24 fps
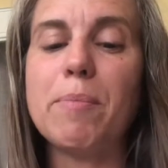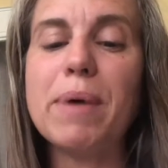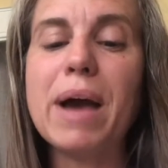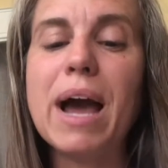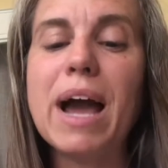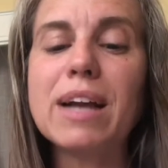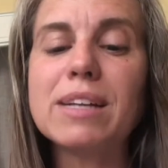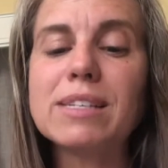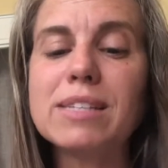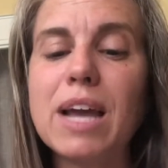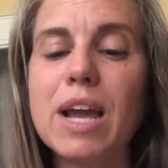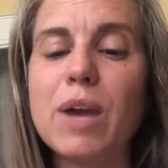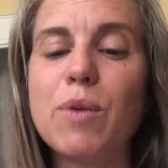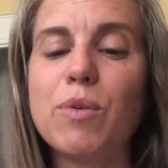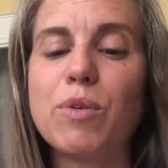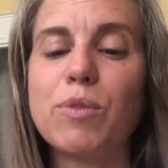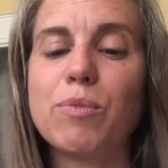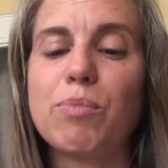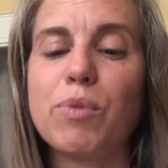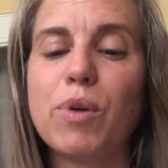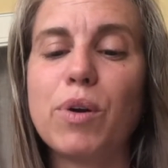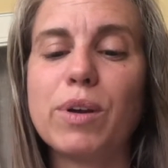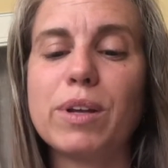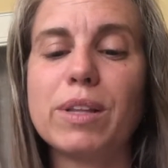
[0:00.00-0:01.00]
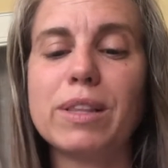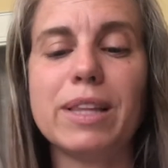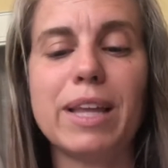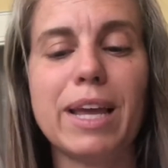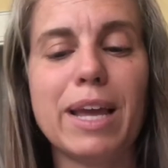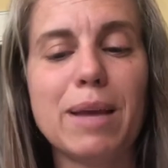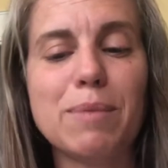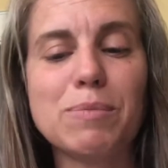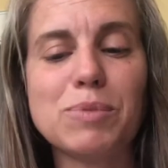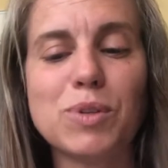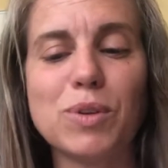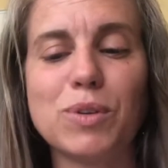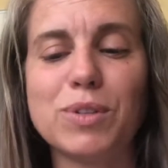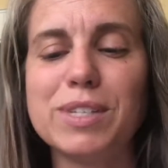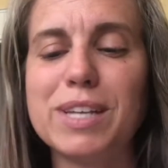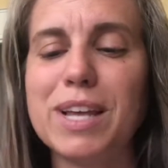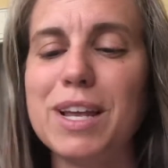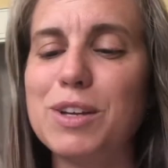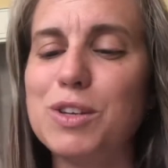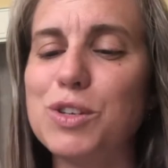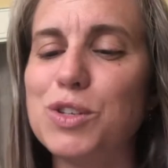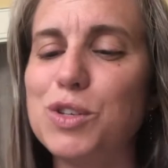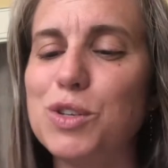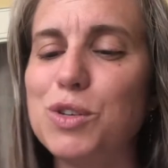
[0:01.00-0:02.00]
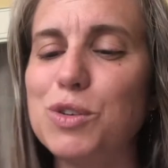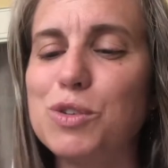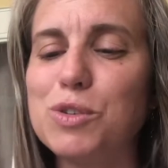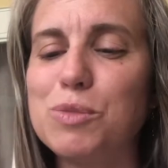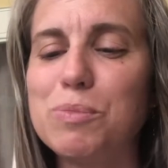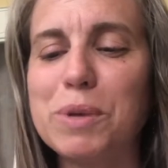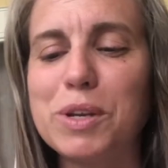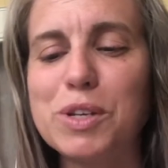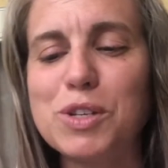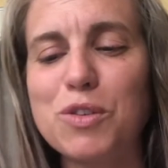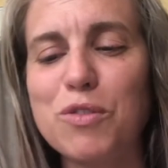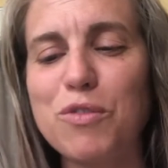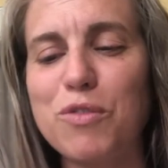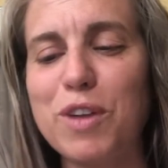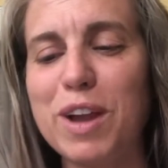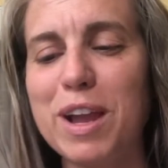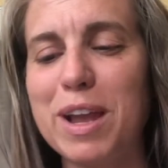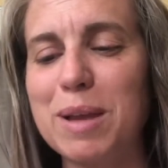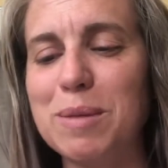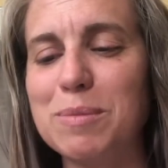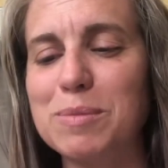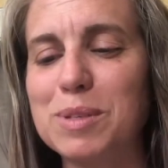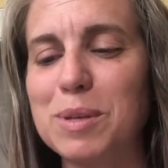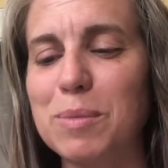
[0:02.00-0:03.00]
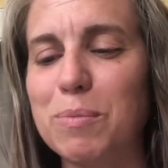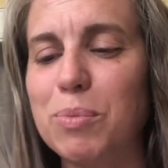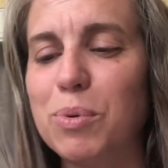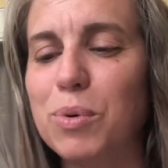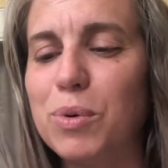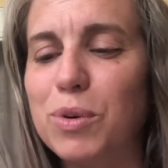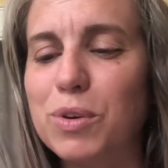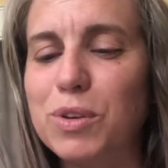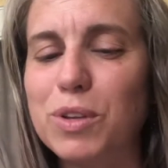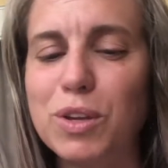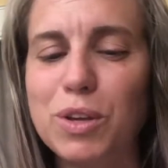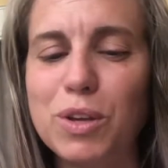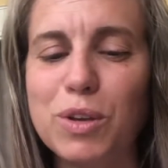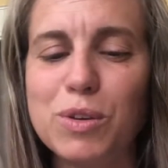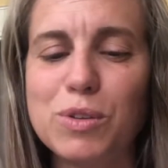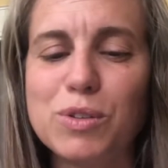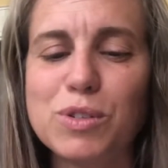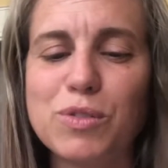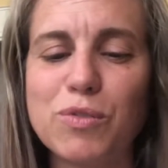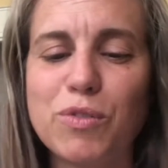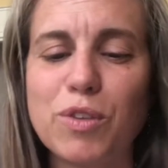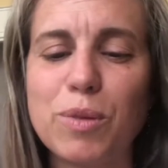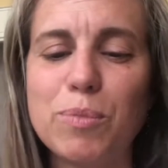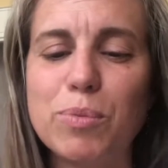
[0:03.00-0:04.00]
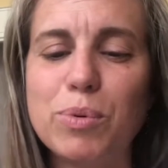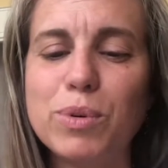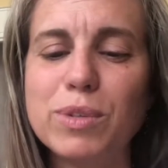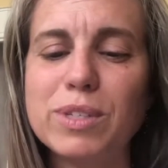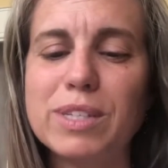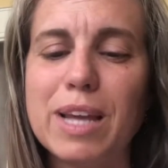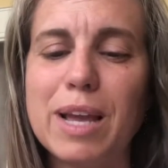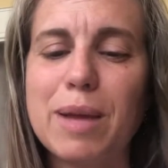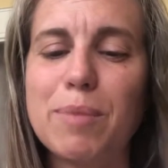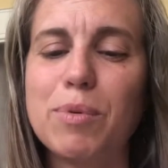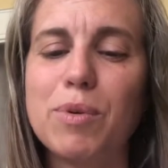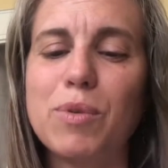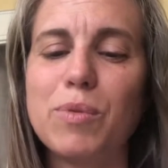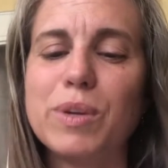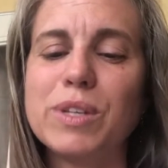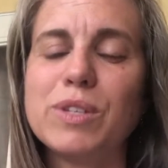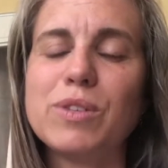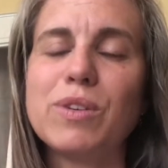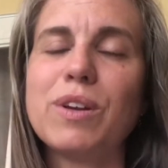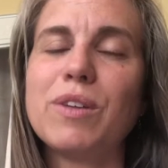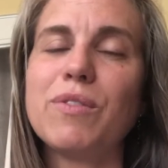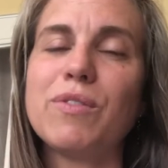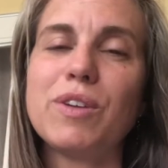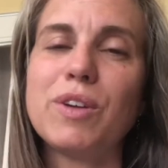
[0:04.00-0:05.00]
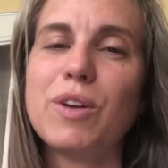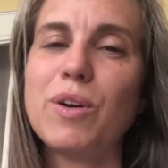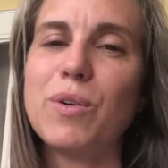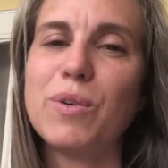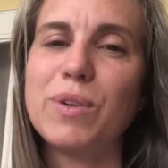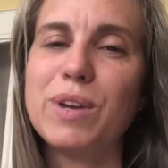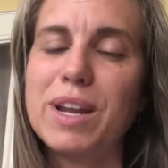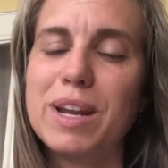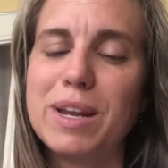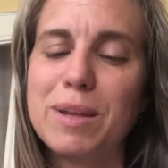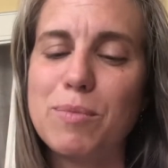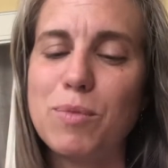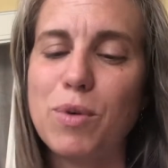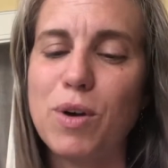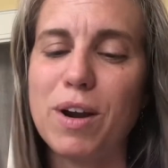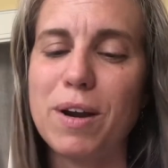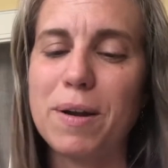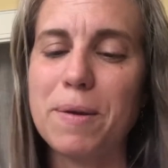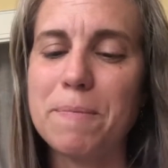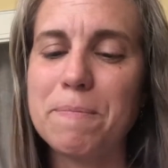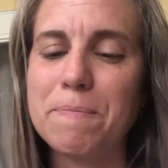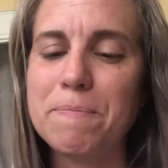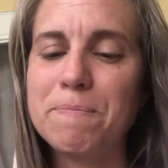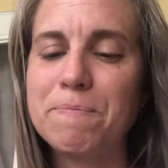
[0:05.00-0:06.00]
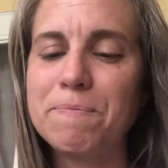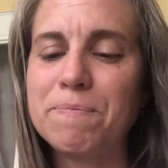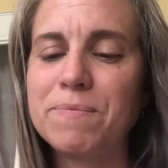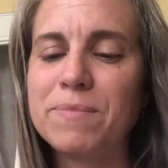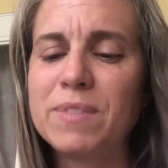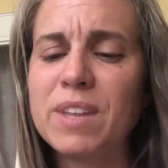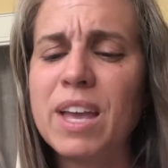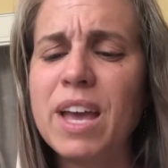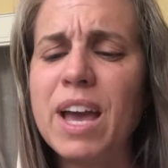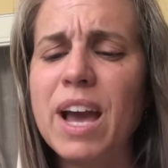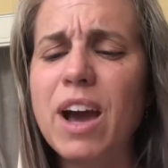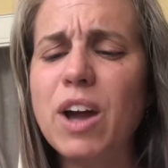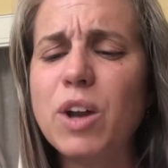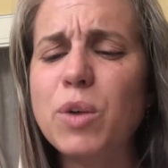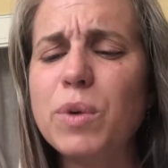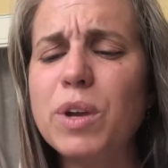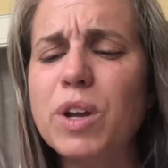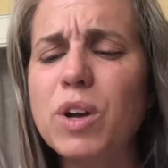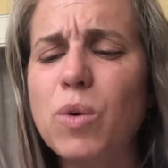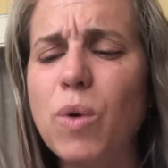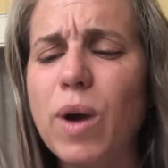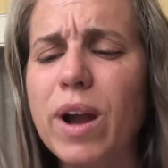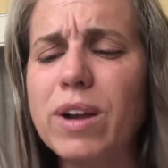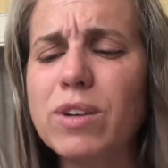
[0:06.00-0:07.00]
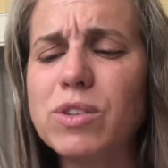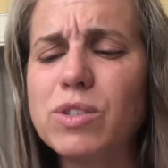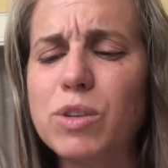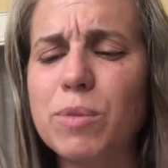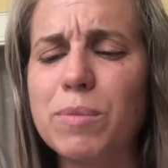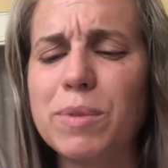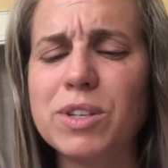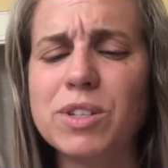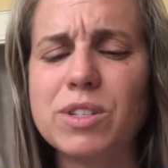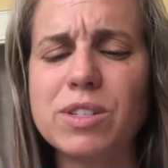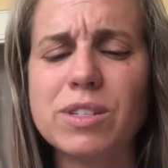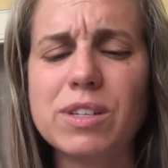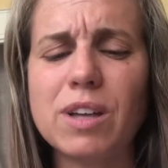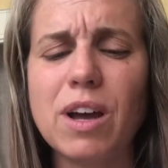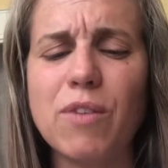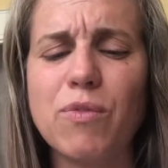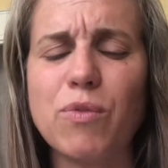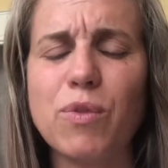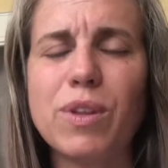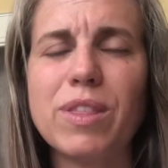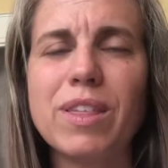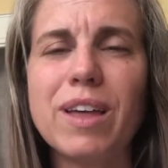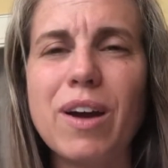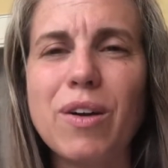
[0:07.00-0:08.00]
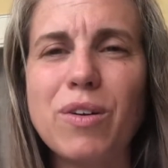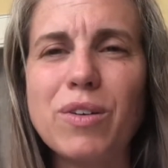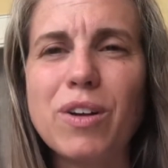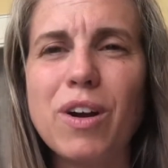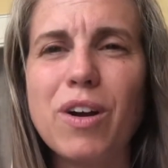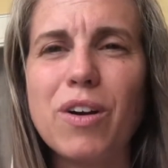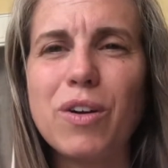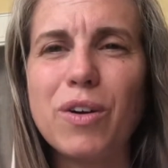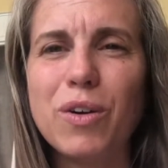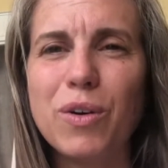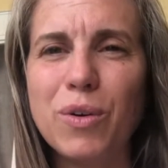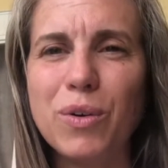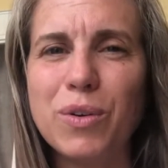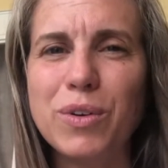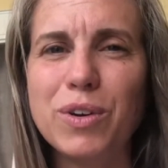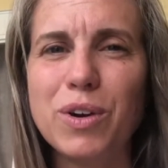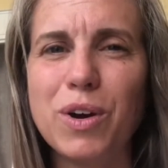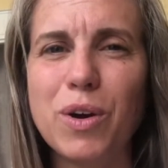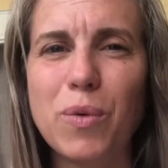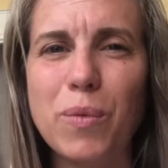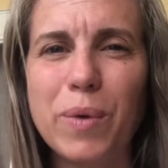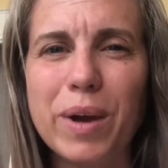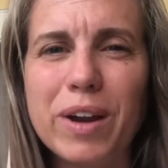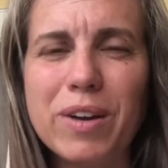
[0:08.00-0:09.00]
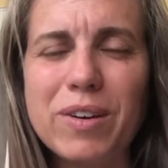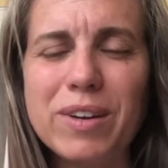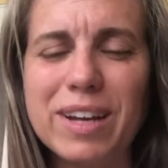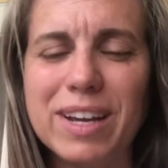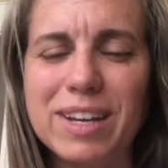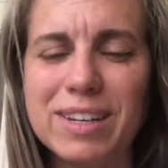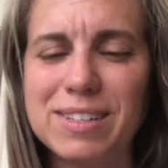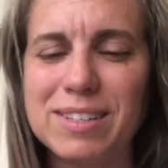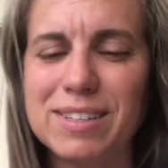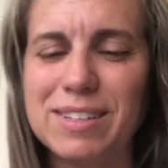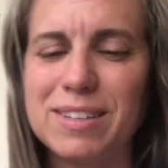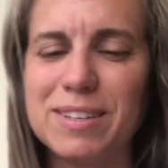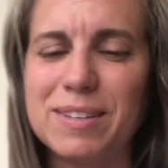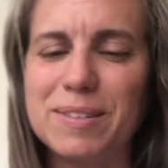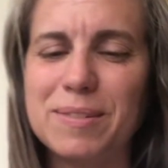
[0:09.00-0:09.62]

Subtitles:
packed tight with broken lamps, old tennis shoes, picture frames, and pool cues for a pool table we don't even own anymore. How do we acquire so much stuff without our own awareness?